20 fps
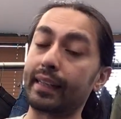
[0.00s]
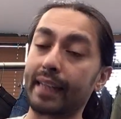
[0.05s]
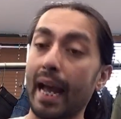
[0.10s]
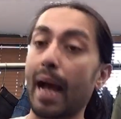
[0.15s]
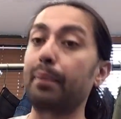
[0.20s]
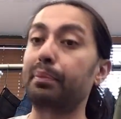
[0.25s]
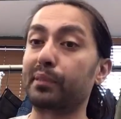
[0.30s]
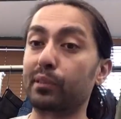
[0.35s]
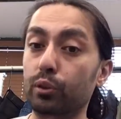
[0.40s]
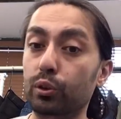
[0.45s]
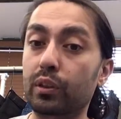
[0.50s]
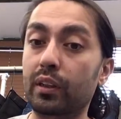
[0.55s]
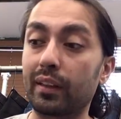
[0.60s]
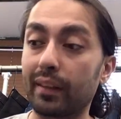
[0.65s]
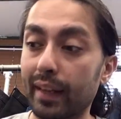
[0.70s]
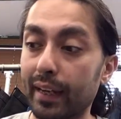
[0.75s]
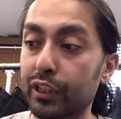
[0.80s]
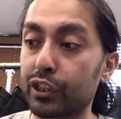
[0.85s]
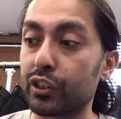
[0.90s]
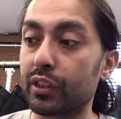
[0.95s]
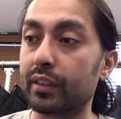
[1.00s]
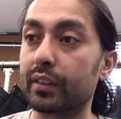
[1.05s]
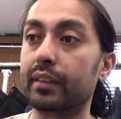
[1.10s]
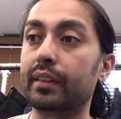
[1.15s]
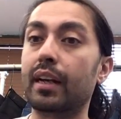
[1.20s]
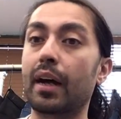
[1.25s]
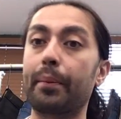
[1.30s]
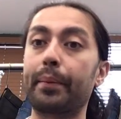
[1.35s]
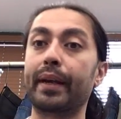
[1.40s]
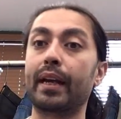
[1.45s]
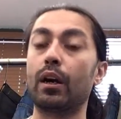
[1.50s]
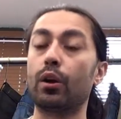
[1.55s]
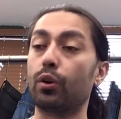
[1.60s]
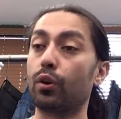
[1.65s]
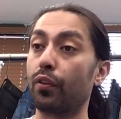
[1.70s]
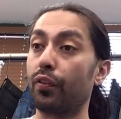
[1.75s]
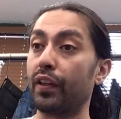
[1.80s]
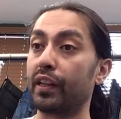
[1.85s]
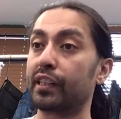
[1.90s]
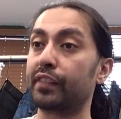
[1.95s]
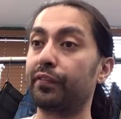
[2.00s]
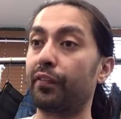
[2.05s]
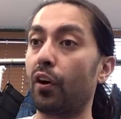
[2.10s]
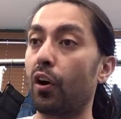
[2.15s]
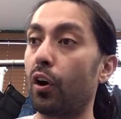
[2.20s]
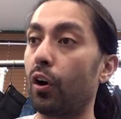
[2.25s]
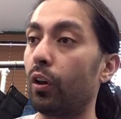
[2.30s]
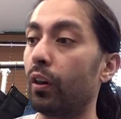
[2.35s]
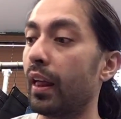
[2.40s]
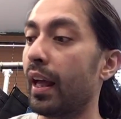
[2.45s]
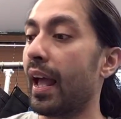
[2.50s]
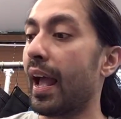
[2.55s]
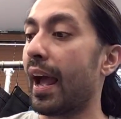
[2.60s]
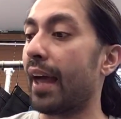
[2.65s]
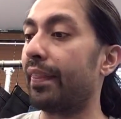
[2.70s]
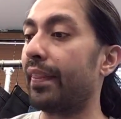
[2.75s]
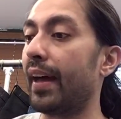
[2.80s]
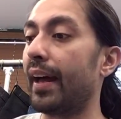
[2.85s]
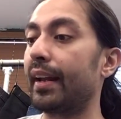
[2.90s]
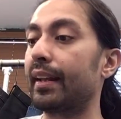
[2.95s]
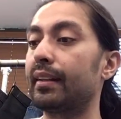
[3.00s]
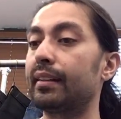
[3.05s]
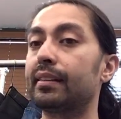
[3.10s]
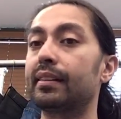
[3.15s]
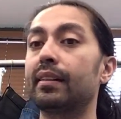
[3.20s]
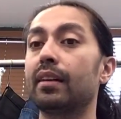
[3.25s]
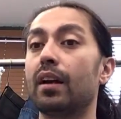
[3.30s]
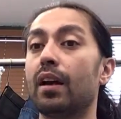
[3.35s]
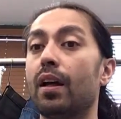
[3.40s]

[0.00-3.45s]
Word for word: capsule collection coming out this fall, and that is